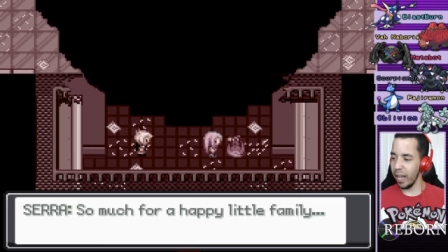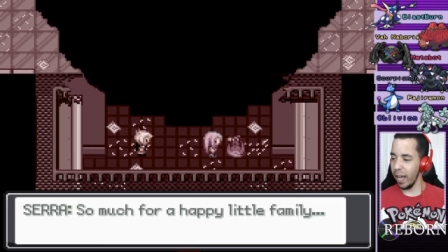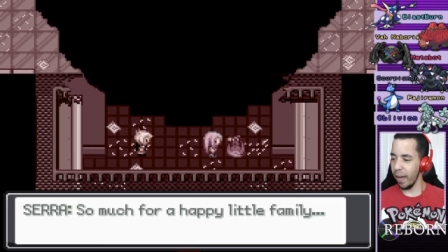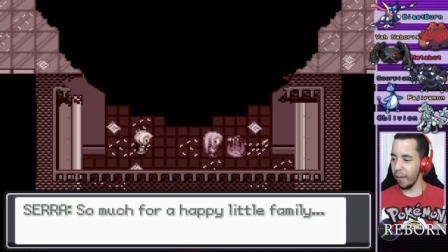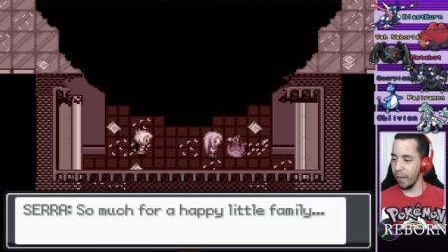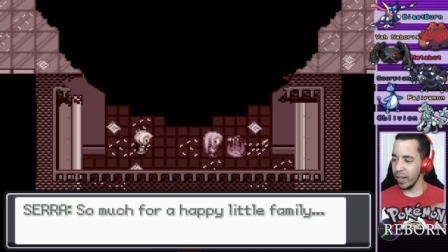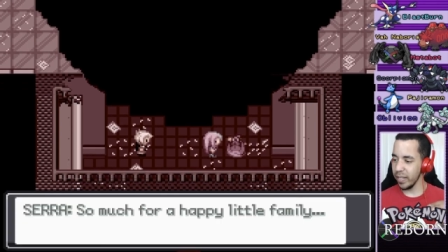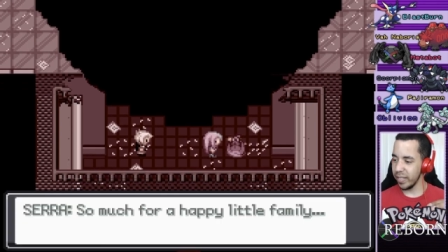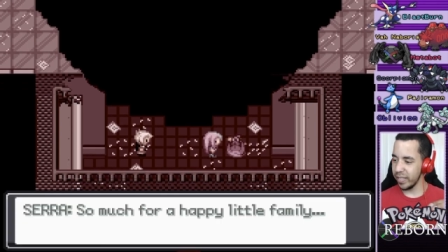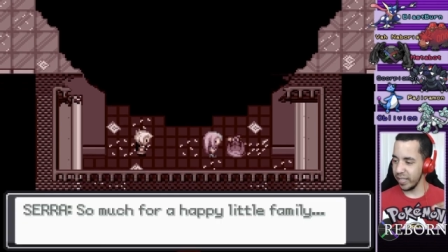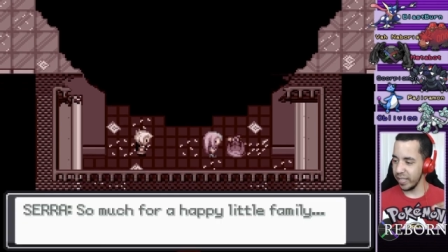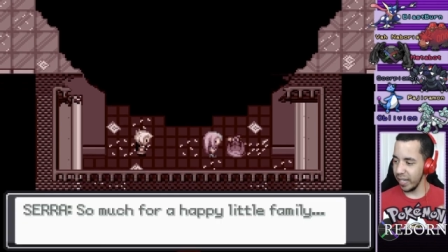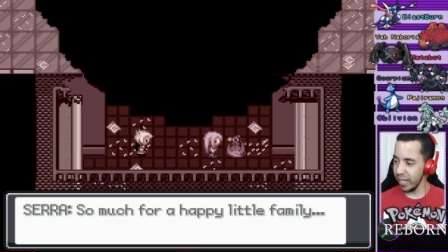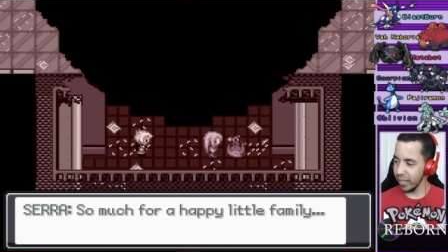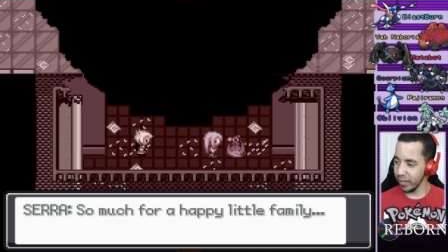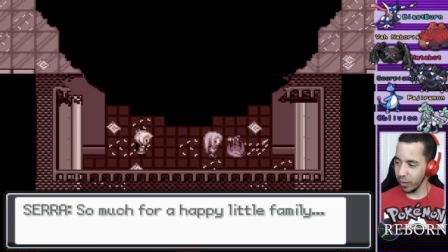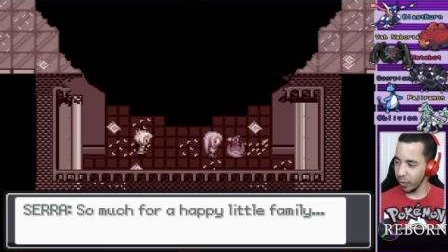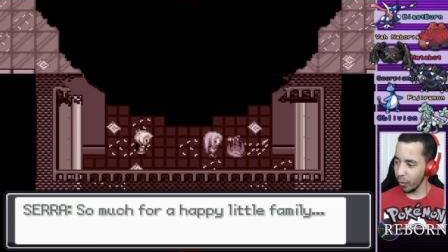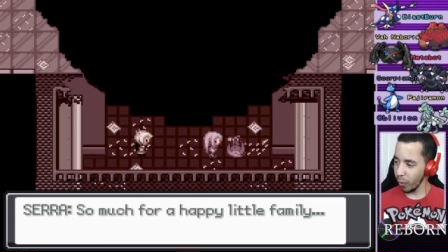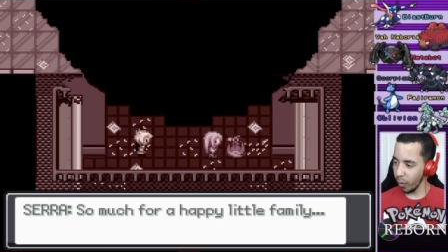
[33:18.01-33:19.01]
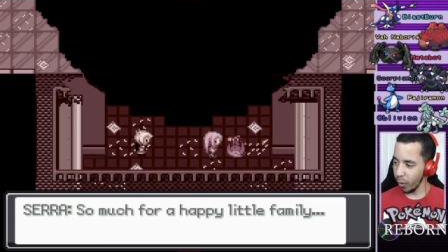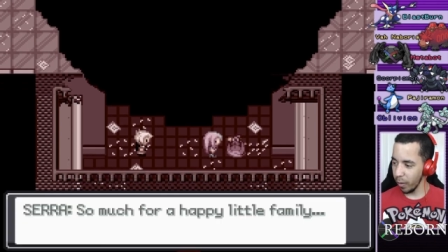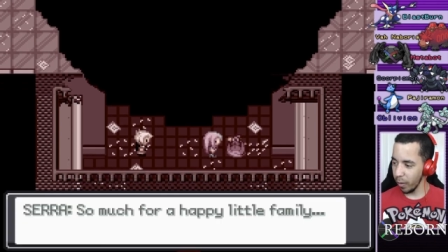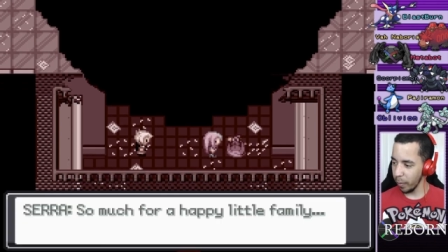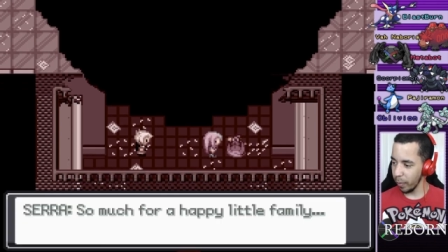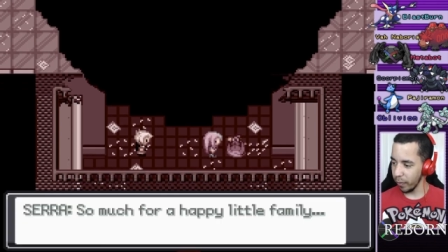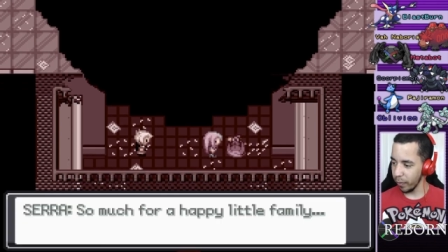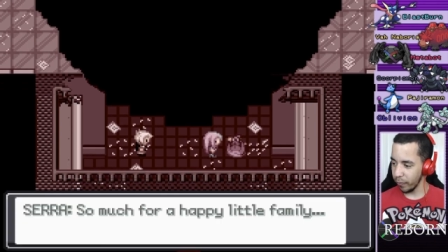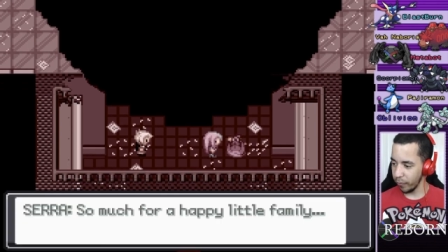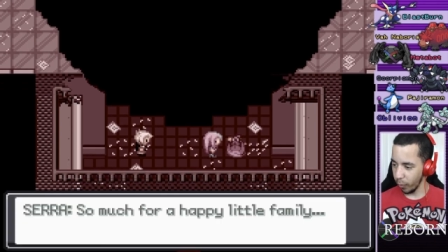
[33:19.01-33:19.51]
Have I seen Laura
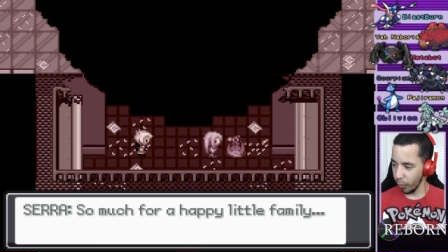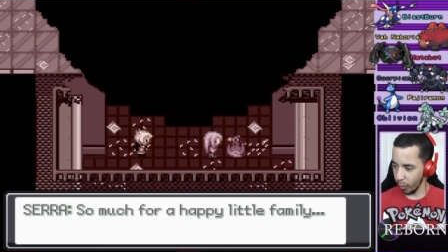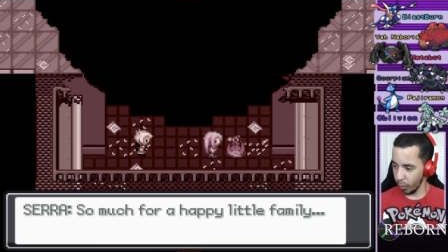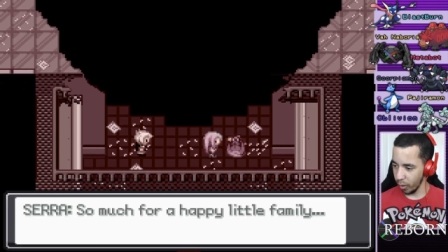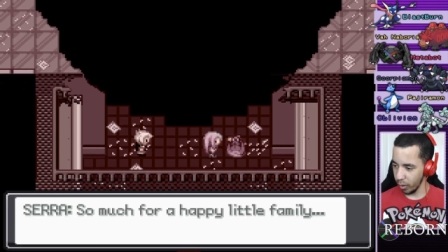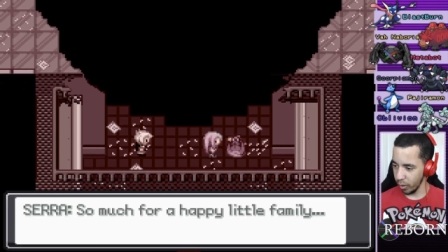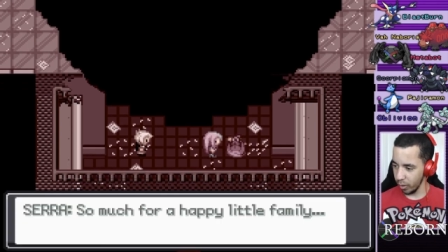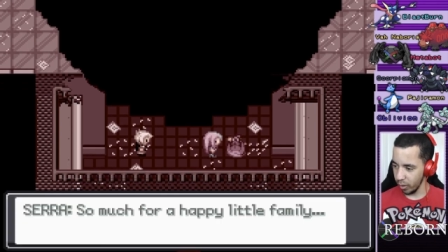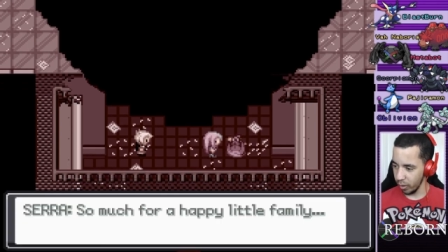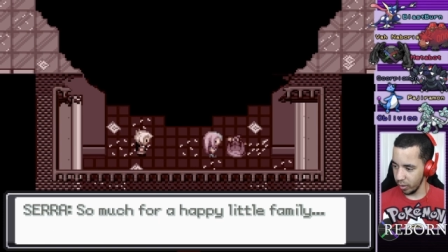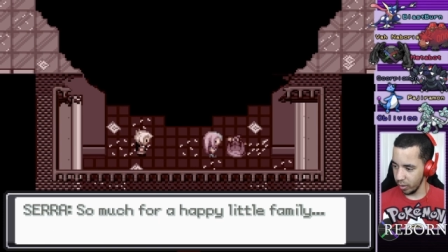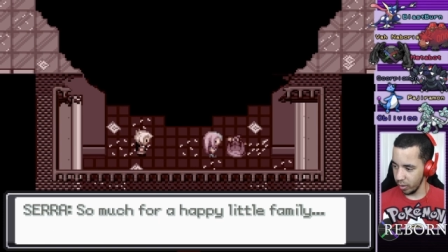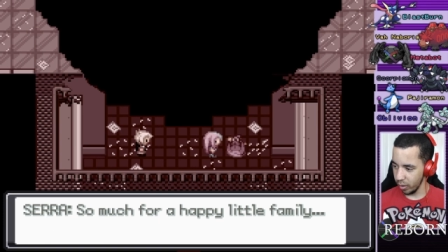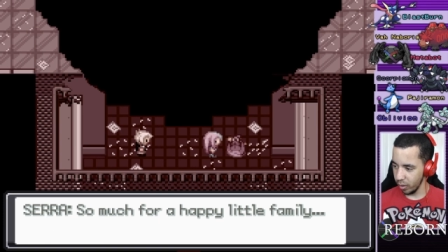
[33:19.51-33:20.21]
before?